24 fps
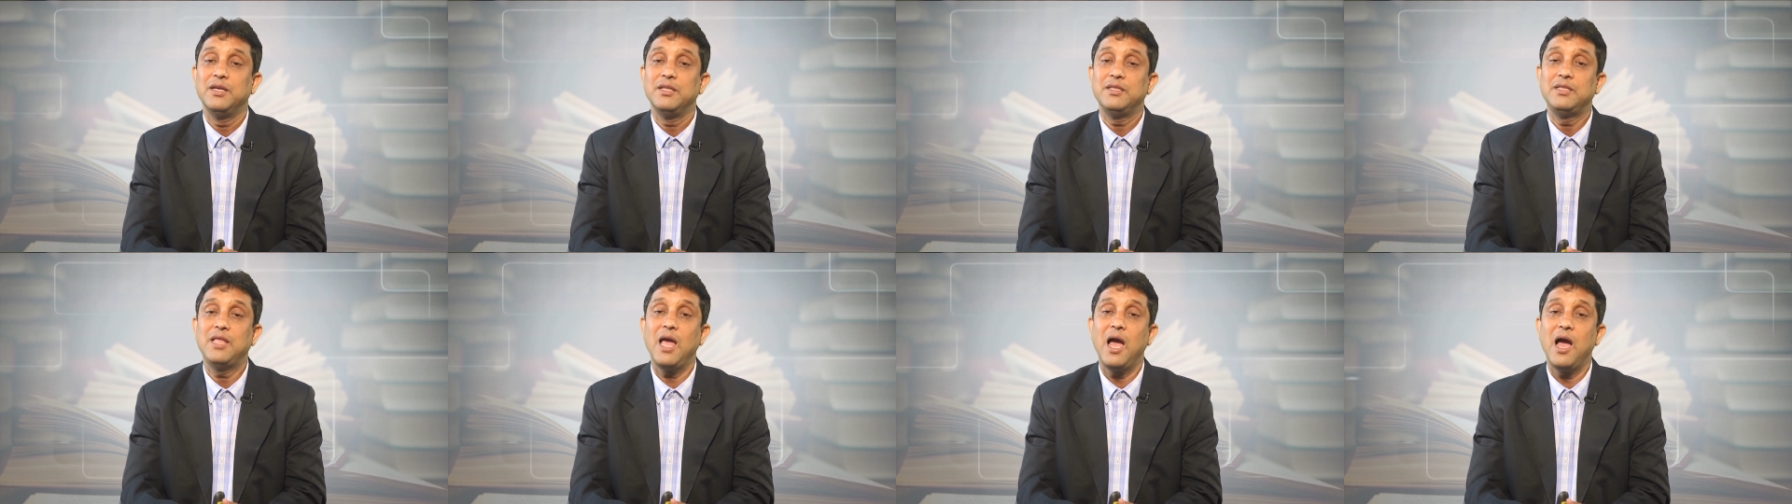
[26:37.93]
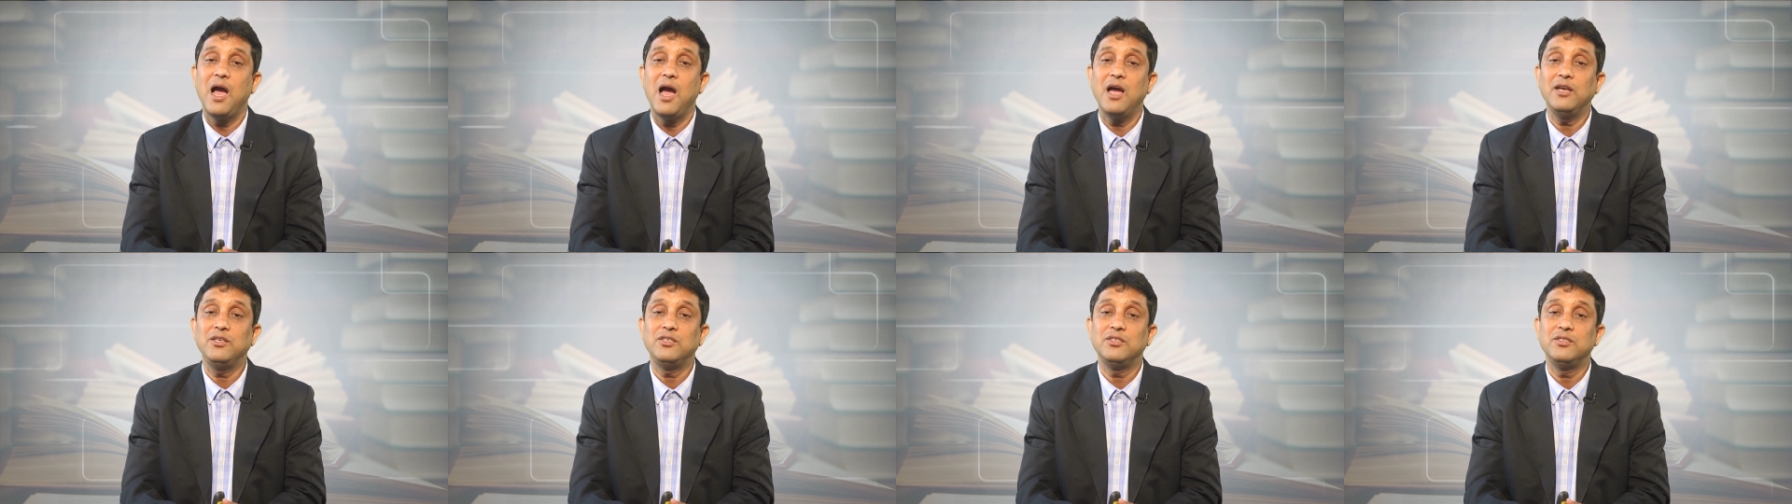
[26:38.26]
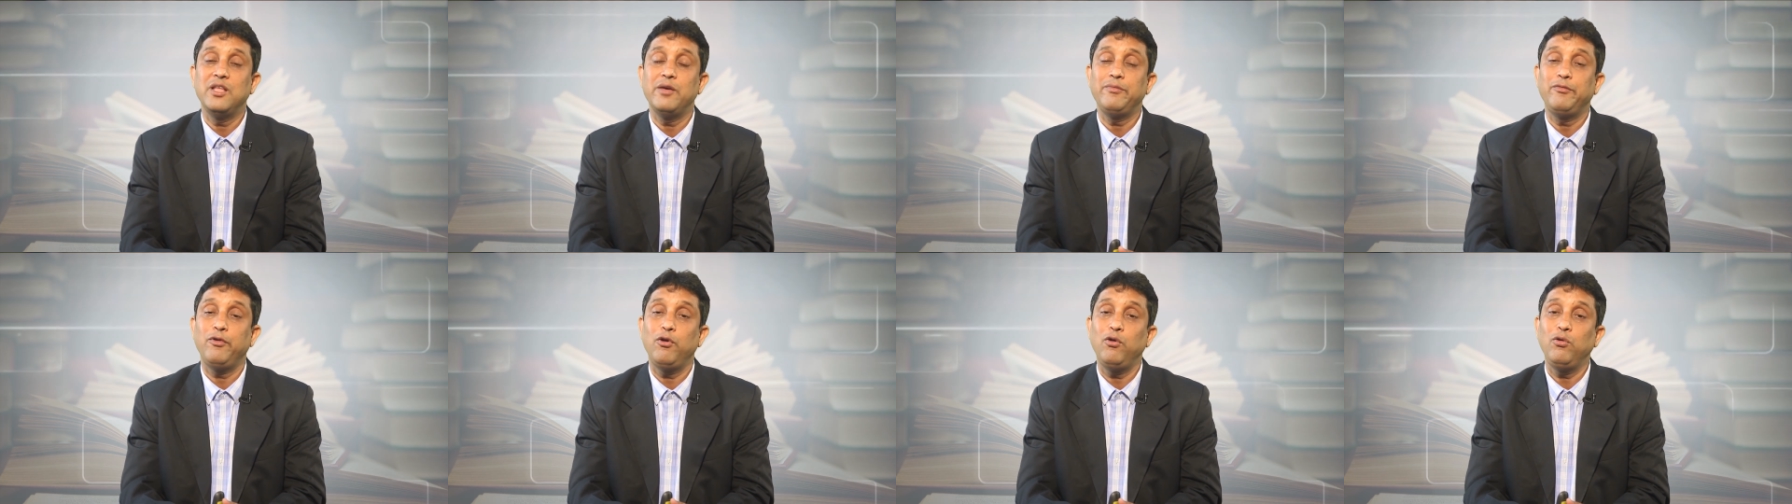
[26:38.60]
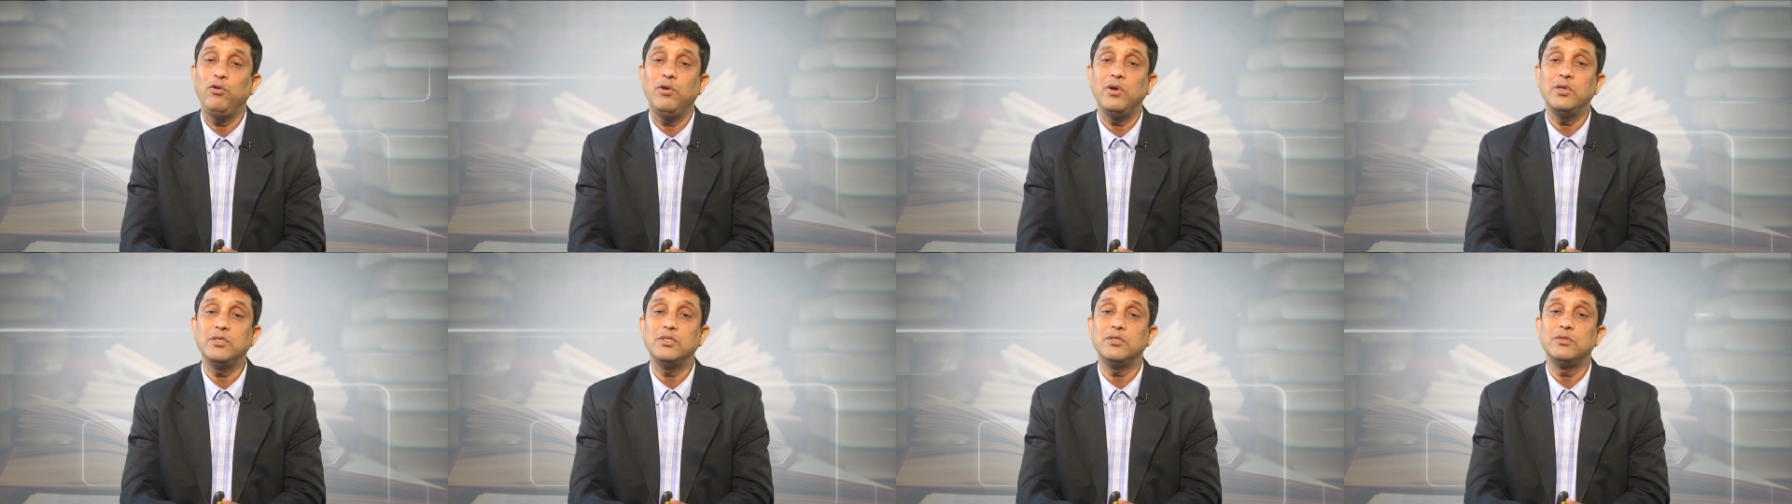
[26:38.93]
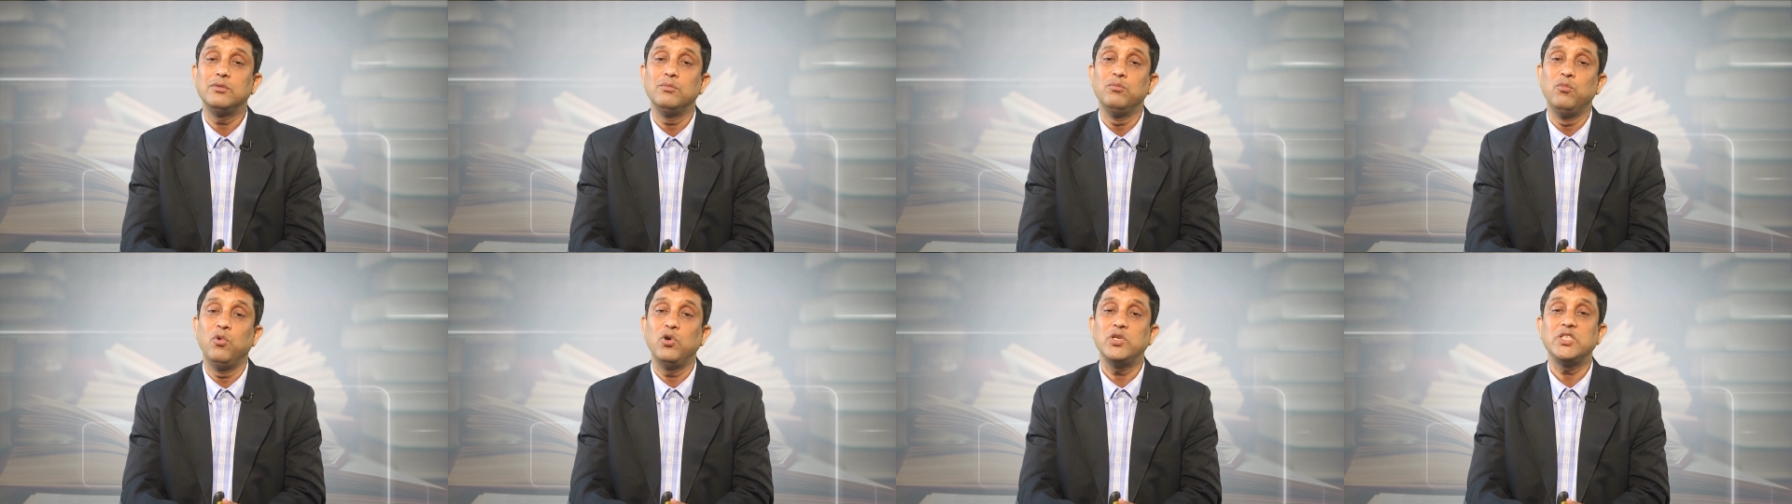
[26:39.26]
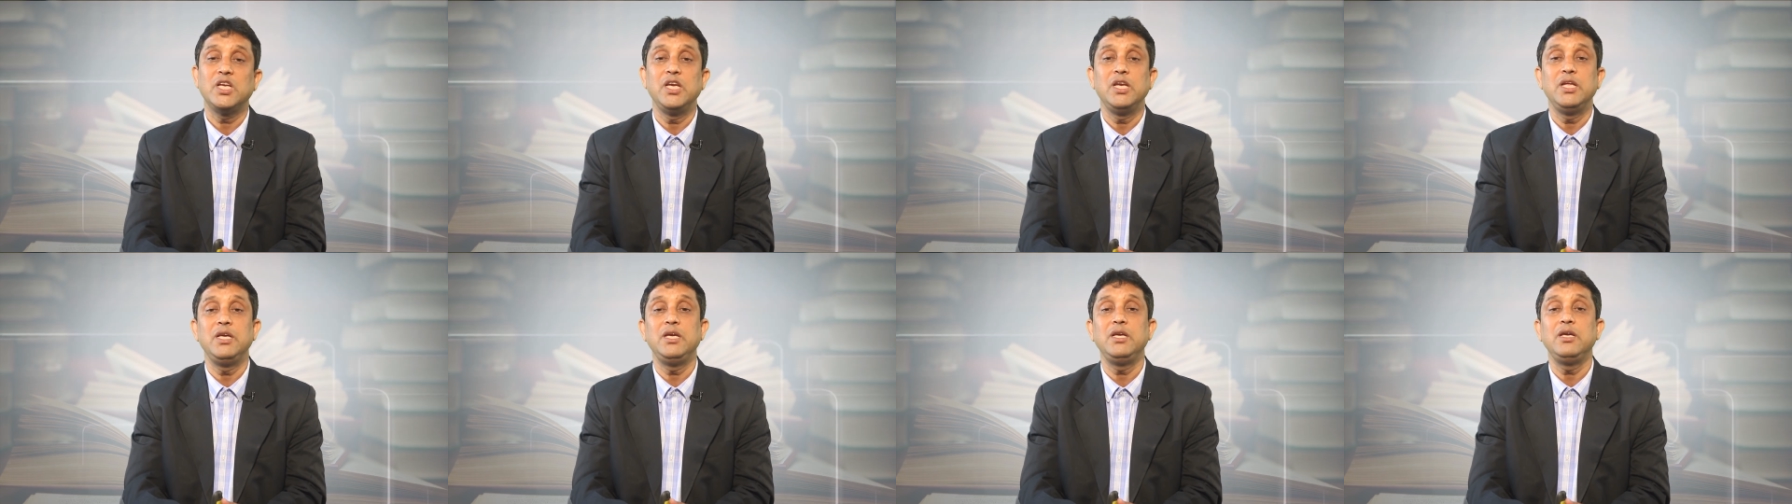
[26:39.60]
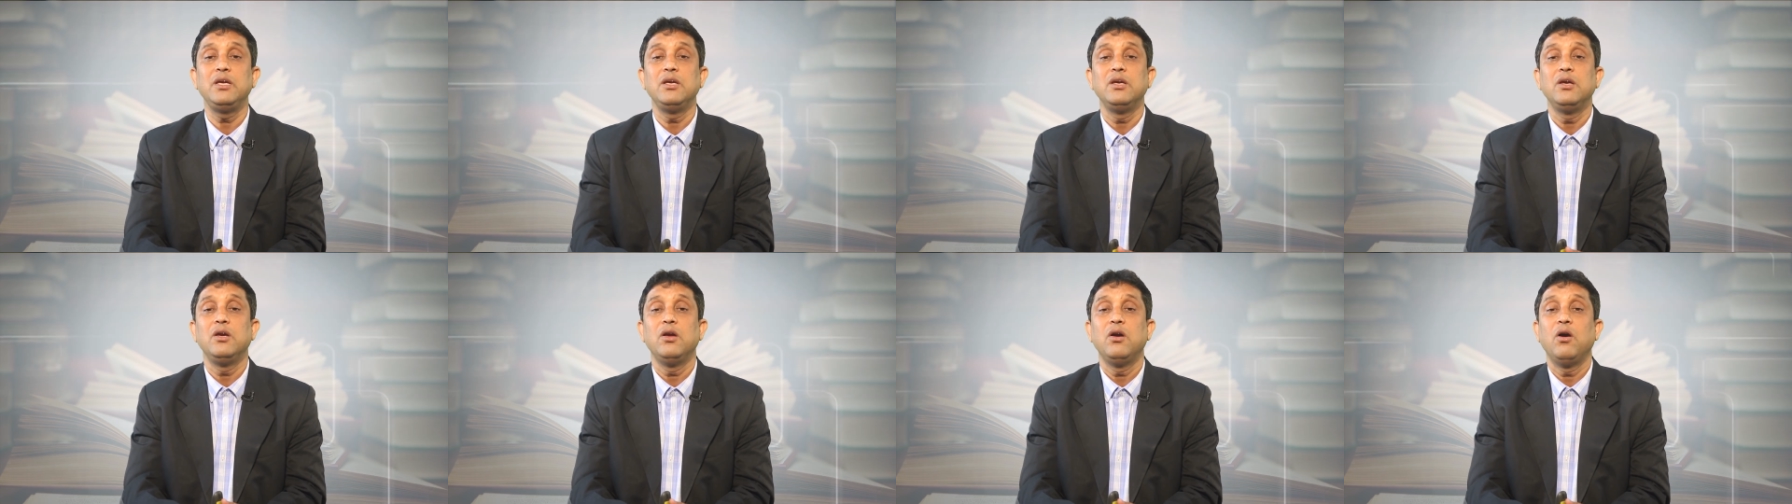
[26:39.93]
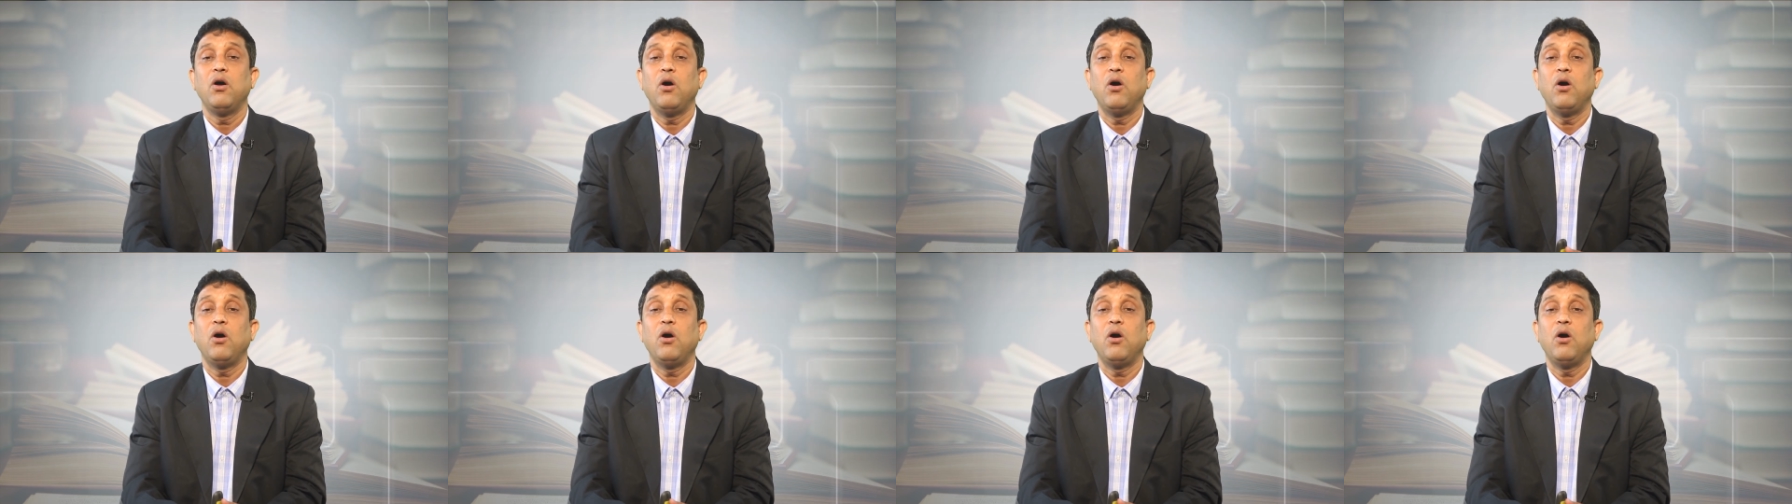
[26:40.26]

that they focus mostly